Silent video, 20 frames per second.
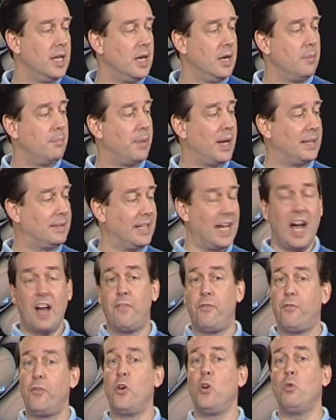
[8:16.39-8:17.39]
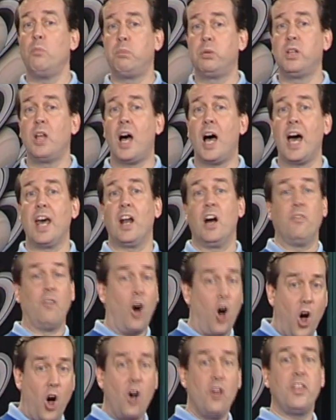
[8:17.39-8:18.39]
But a full plot of
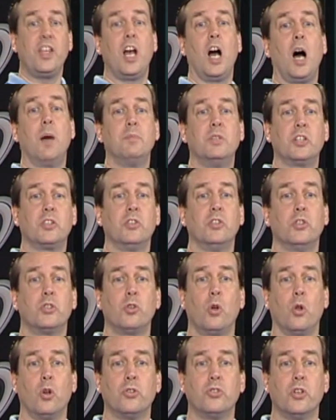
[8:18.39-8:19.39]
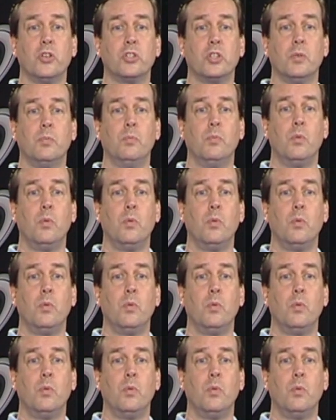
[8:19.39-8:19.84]
all the objects in the solar system